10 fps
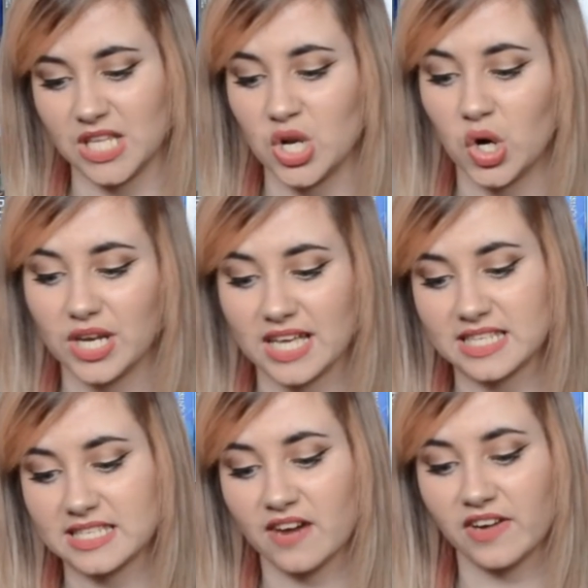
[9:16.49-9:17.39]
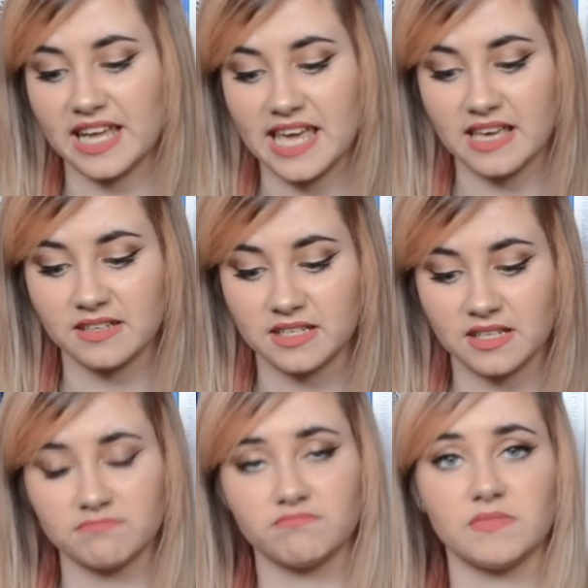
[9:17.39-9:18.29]
not necessarily
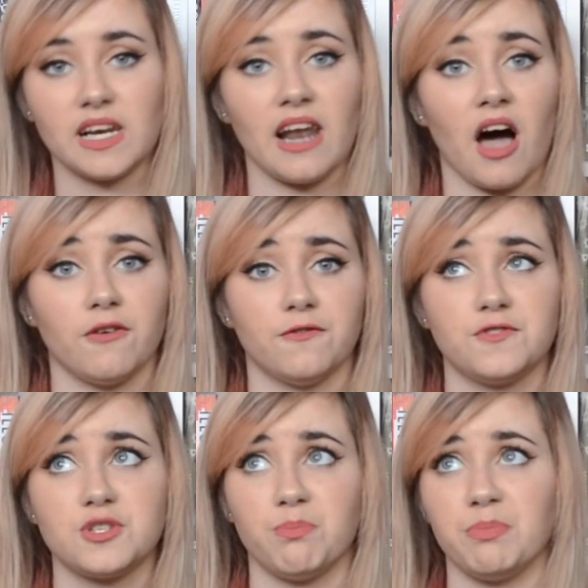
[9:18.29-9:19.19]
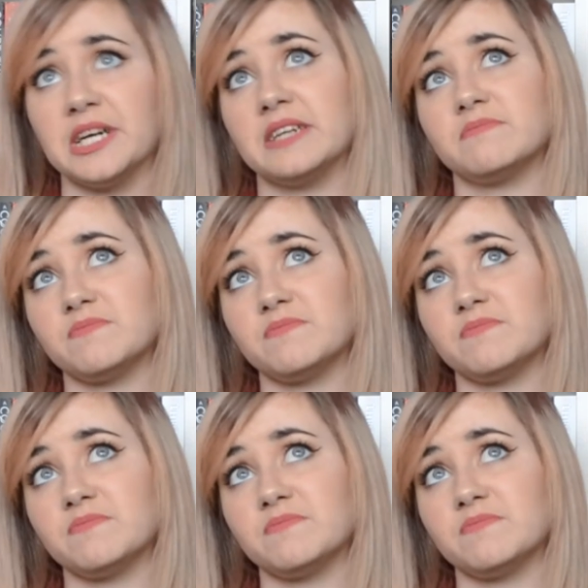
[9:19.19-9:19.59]
loved, but